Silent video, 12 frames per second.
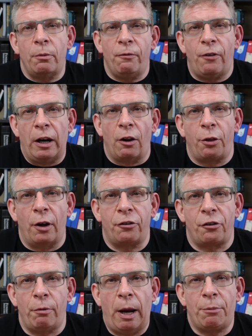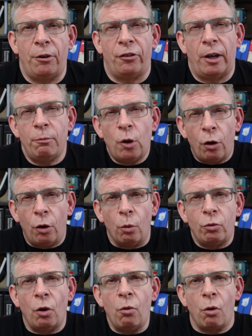some final thoughts to wrap this up.
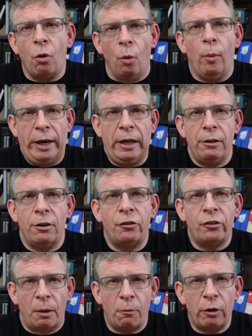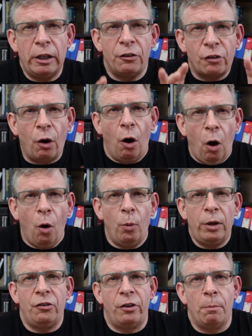No, don't go away. The summary is
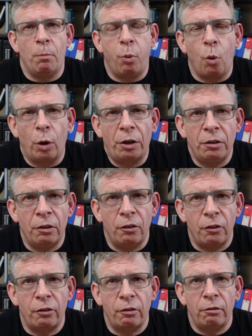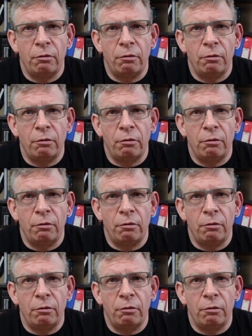always important.